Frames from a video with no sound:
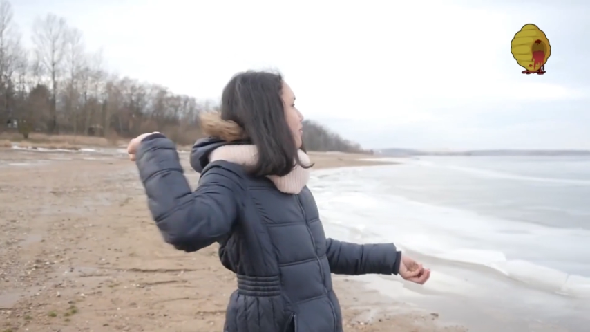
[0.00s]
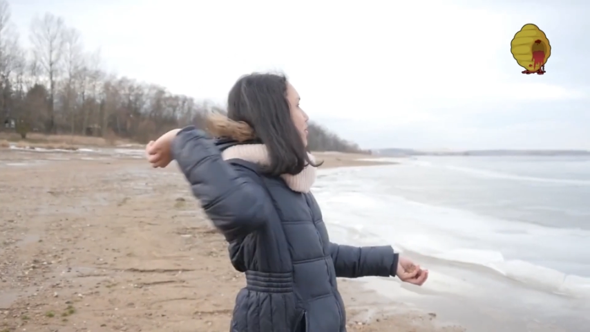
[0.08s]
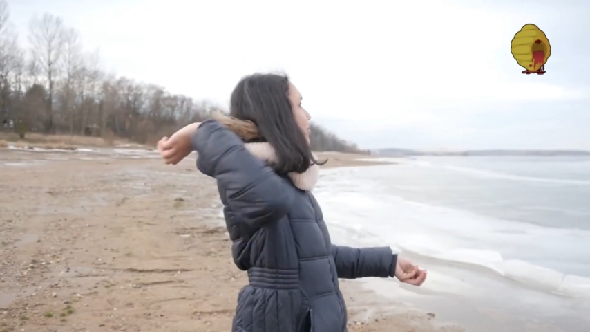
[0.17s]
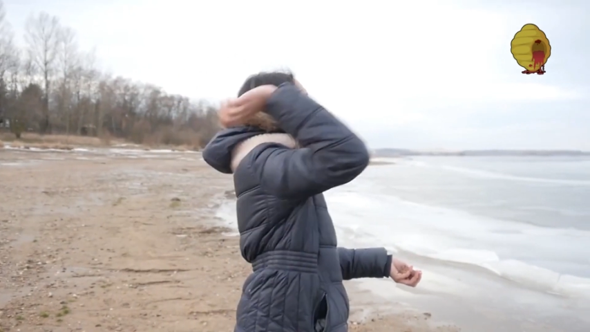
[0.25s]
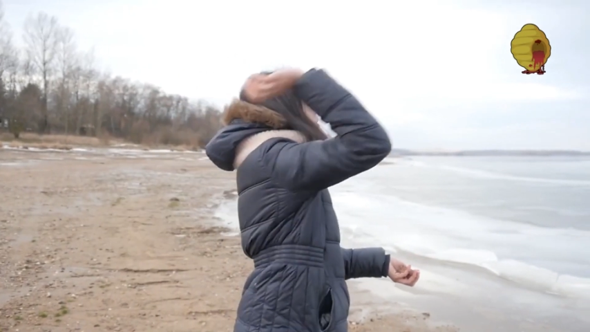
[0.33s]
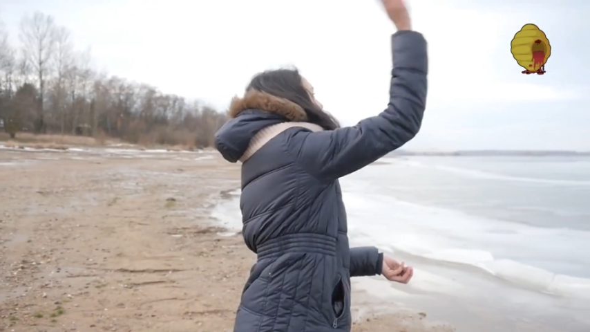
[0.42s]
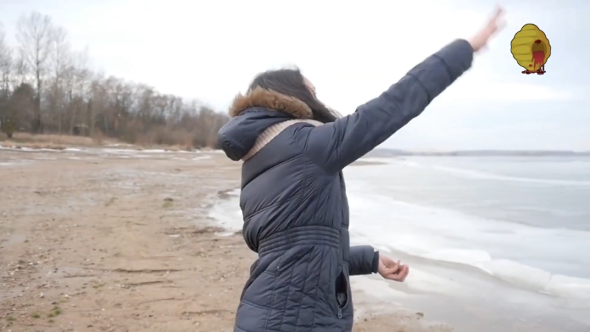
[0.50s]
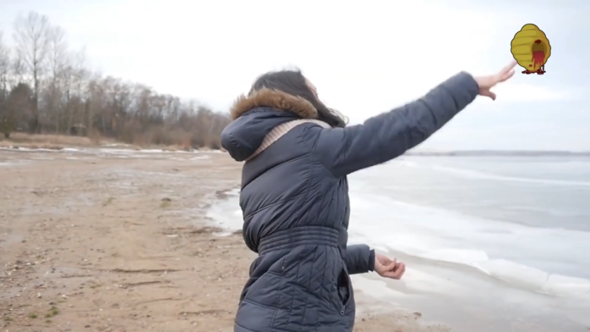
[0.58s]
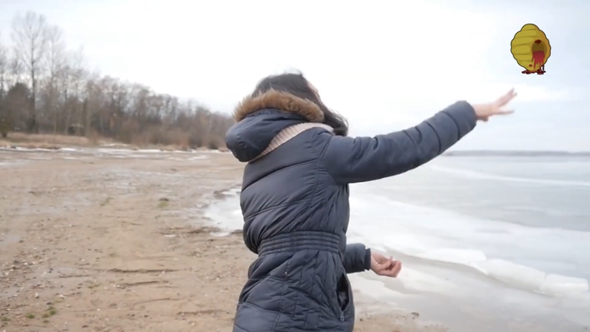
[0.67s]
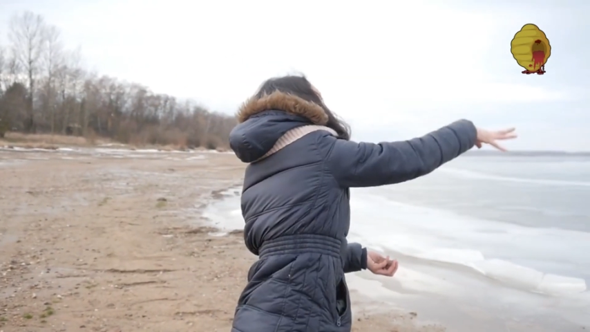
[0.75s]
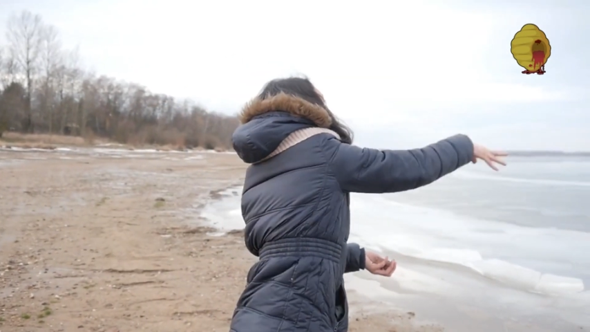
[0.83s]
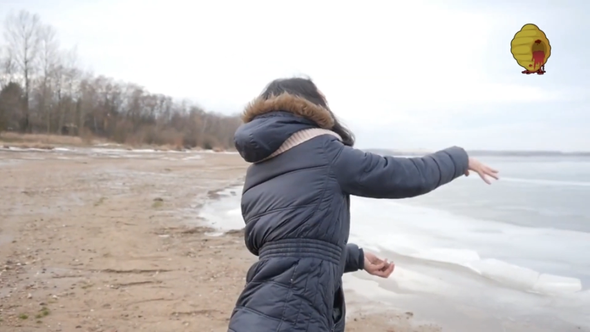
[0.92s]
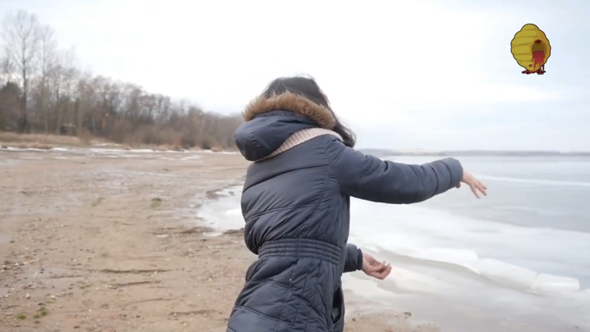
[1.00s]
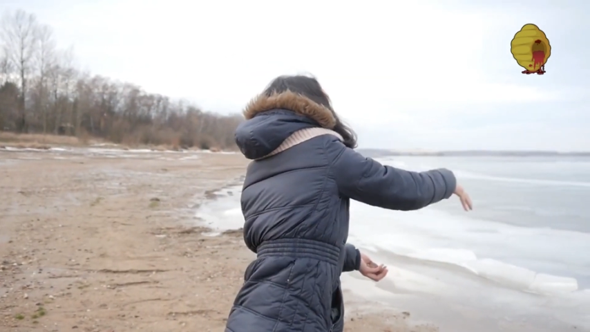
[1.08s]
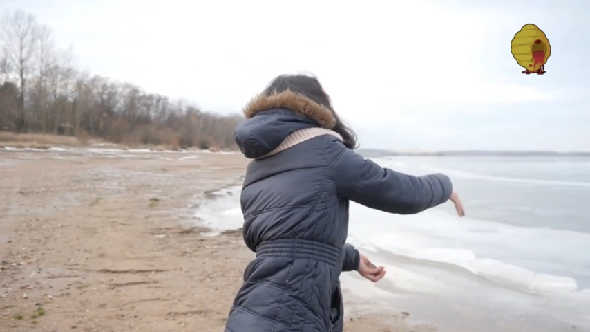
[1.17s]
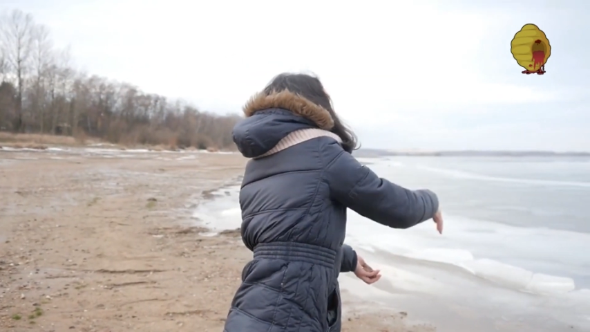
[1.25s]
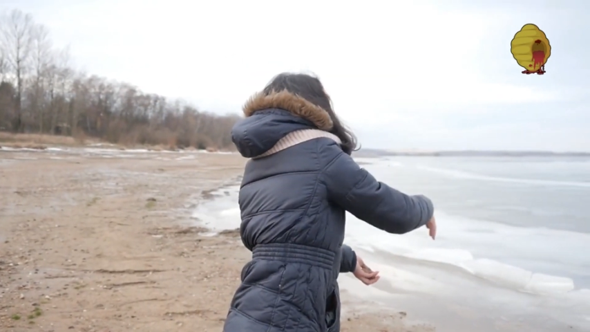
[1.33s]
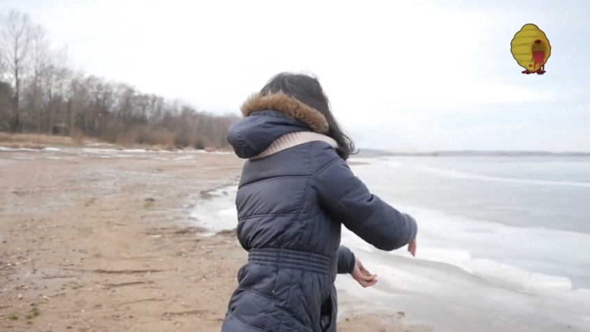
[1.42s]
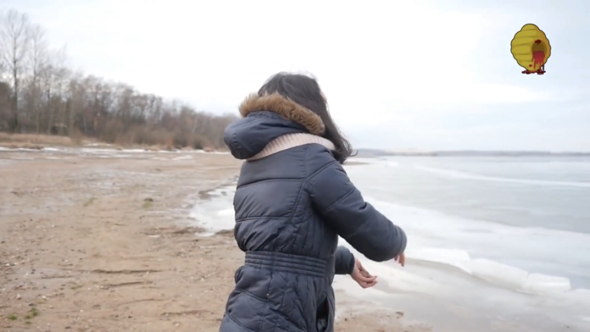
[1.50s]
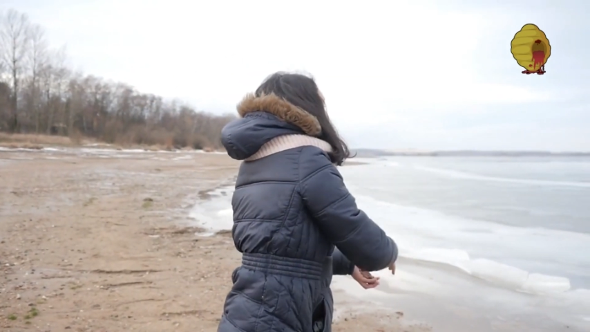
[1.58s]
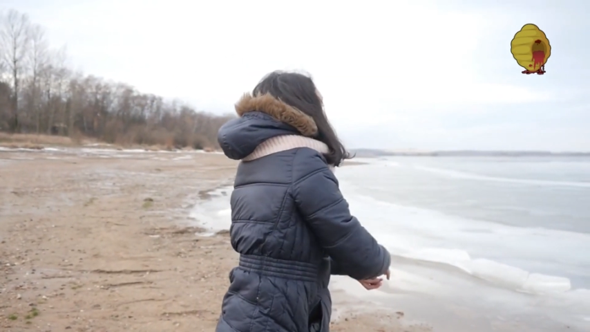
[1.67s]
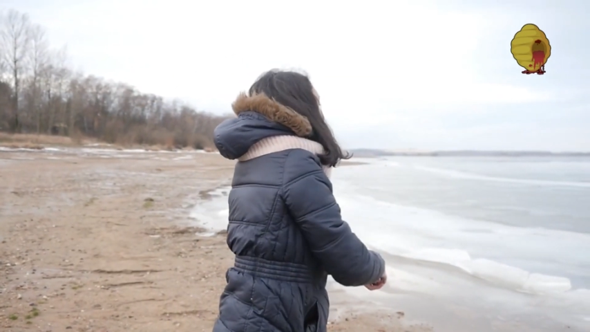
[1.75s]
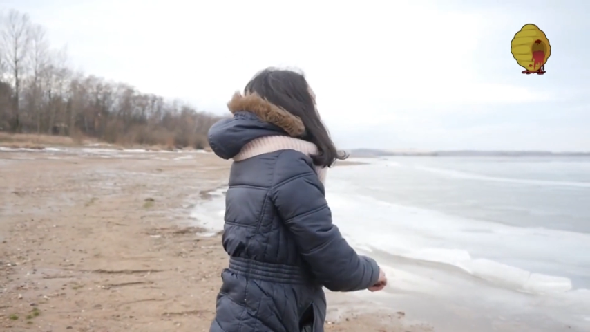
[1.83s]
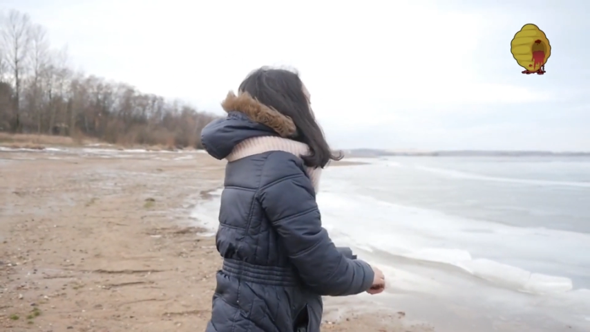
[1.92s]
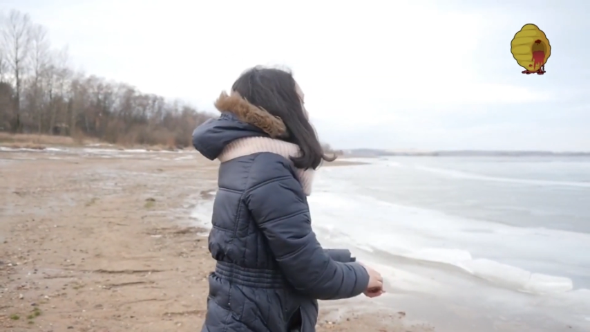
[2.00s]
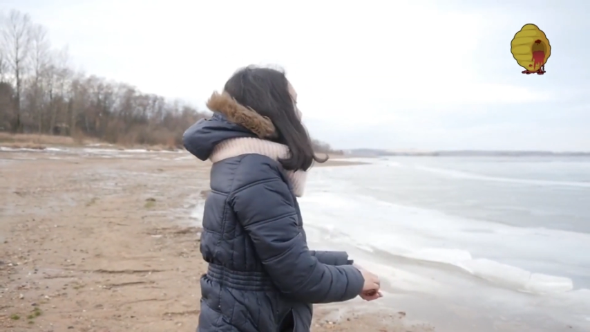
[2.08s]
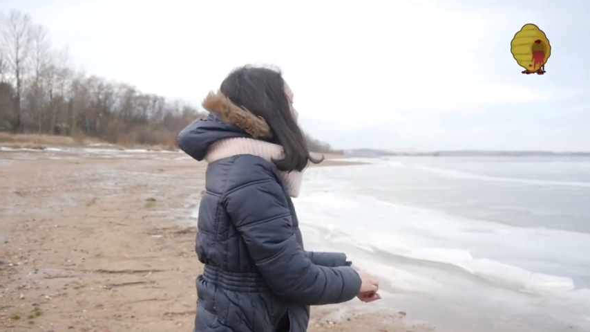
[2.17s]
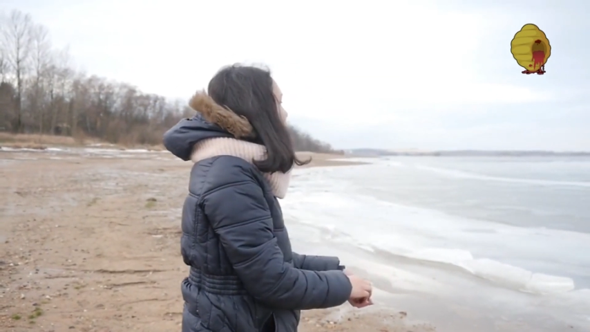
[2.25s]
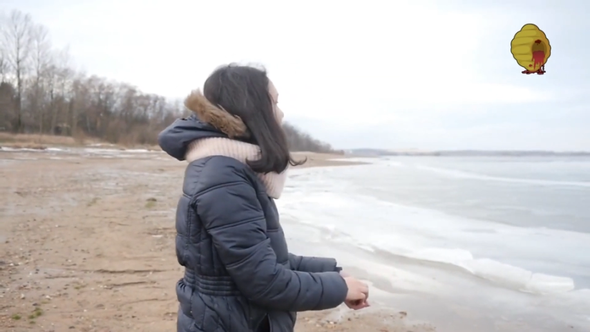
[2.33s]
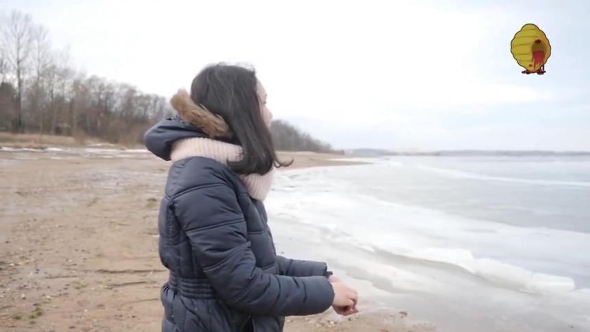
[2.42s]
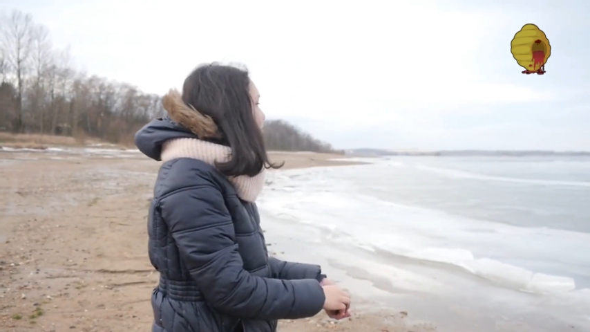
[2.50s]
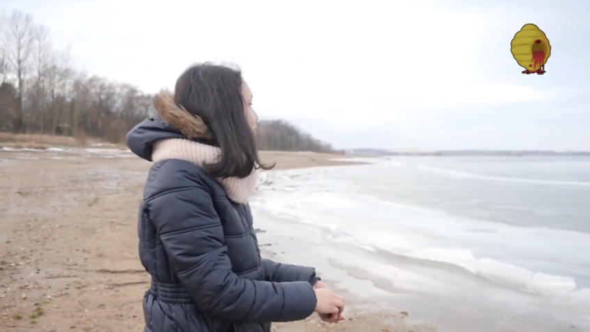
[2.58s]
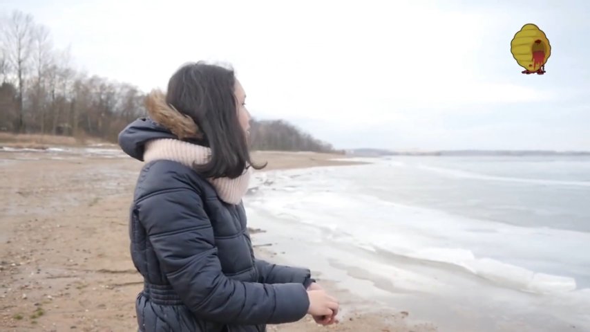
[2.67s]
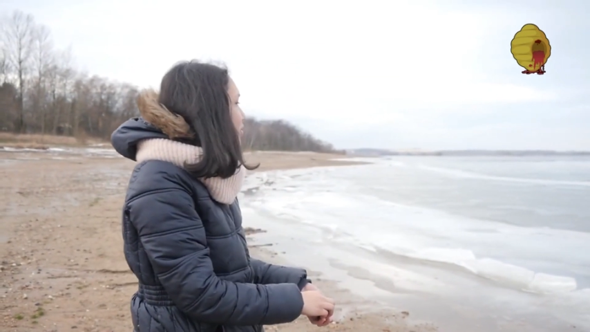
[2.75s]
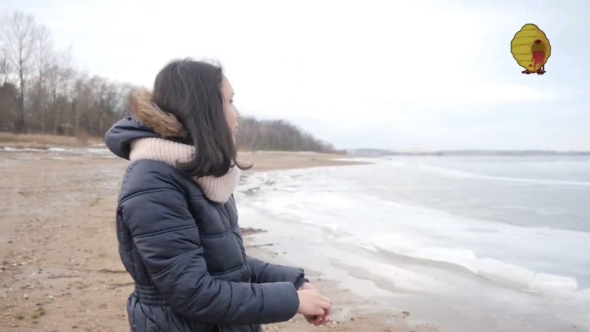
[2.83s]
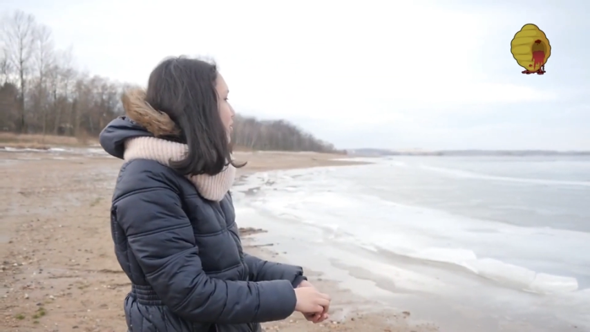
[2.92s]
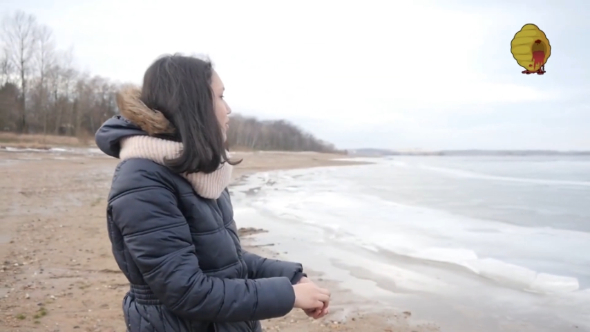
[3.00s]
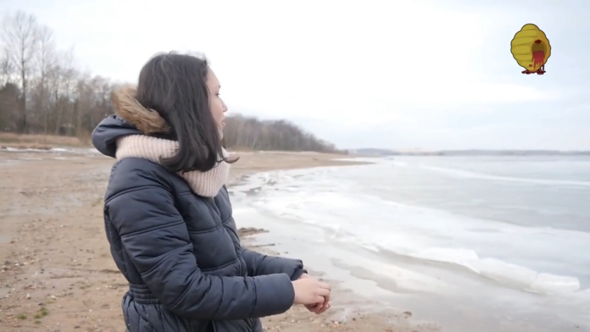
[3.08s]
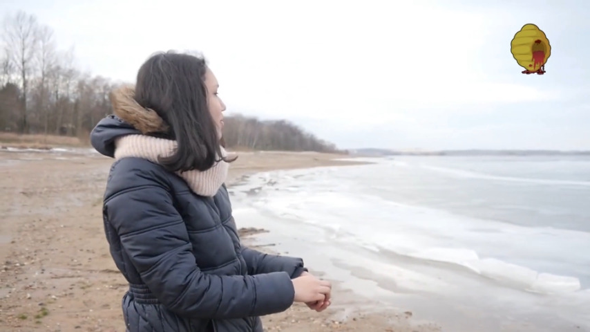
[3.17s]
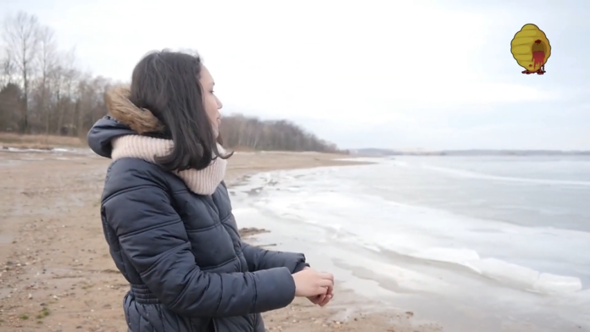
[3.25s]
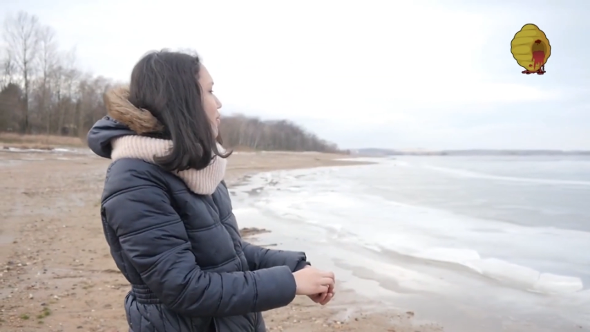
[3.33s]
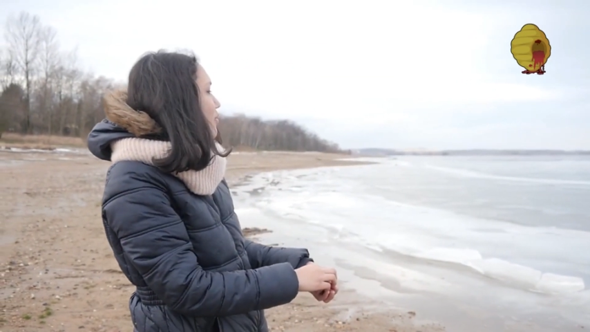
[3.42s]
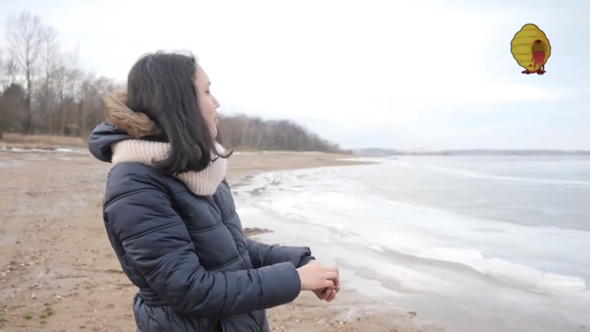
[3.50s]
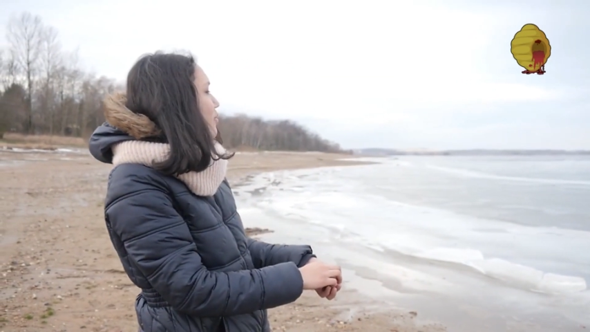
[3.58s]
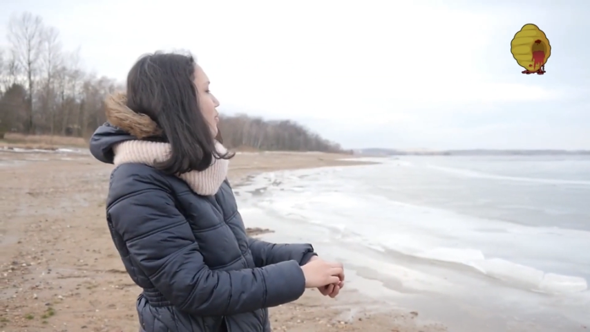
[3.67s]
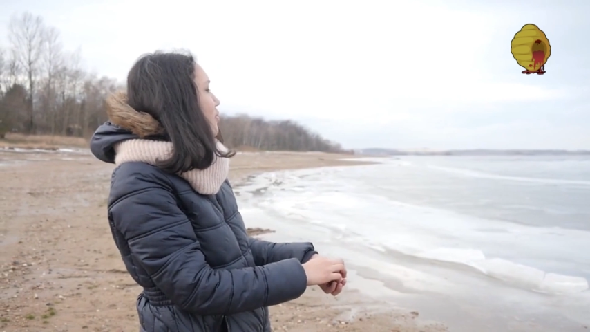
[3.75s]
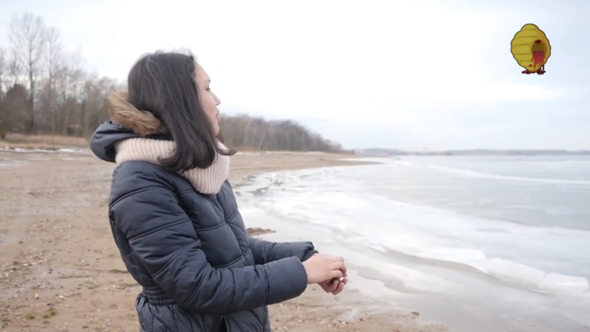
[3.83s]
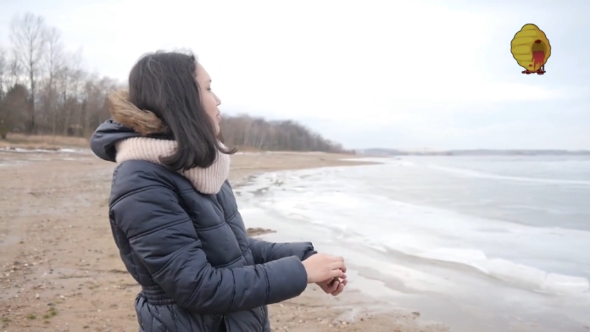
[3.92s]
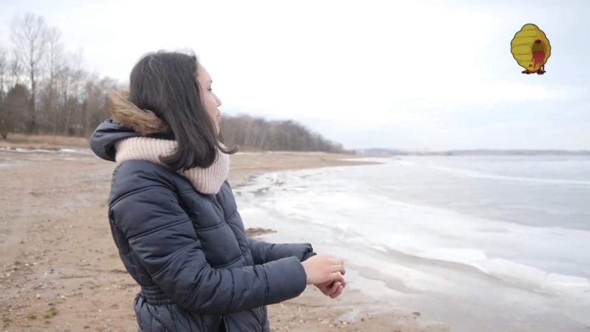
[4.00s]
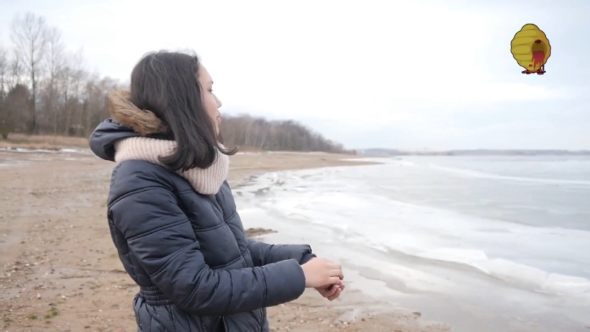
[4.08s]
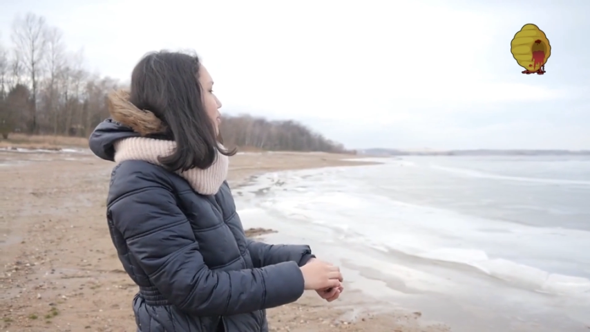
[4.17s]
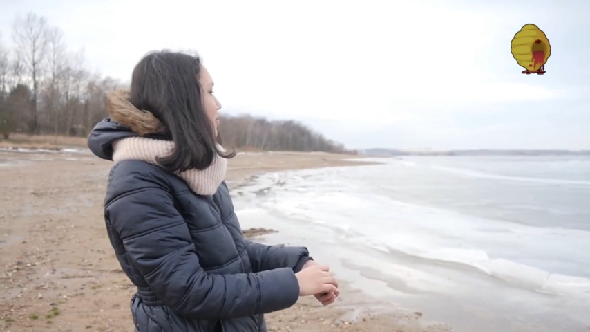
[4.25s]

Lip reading: [unreadable: no face in view]